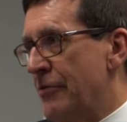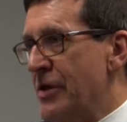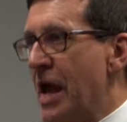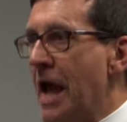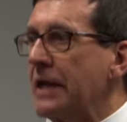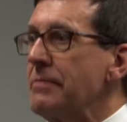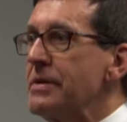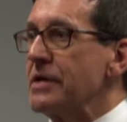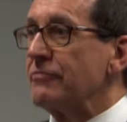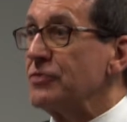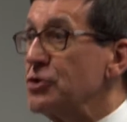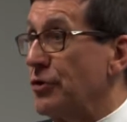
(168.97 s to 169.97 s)
The enemy
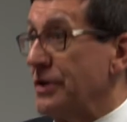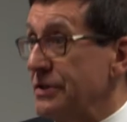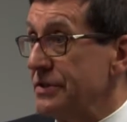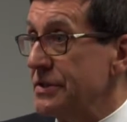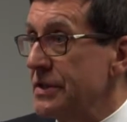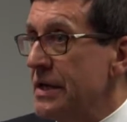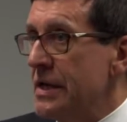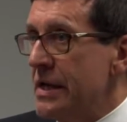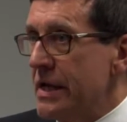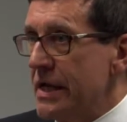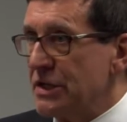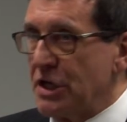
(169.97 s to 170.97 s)
of choice
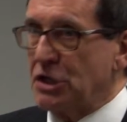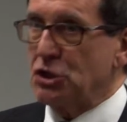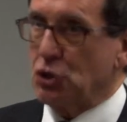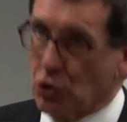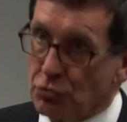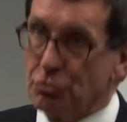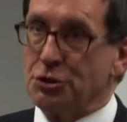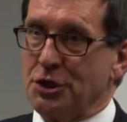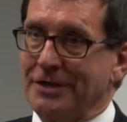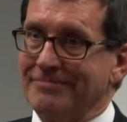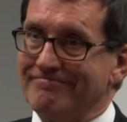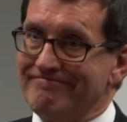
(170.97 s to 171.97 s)
is exclusion.